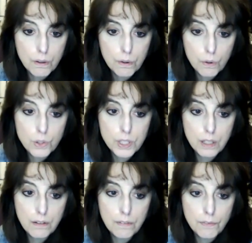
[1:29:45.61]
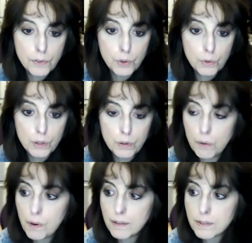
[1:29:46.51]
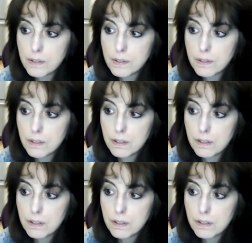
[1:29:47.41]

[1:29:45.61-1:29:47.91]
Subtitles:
urging fewer arrests.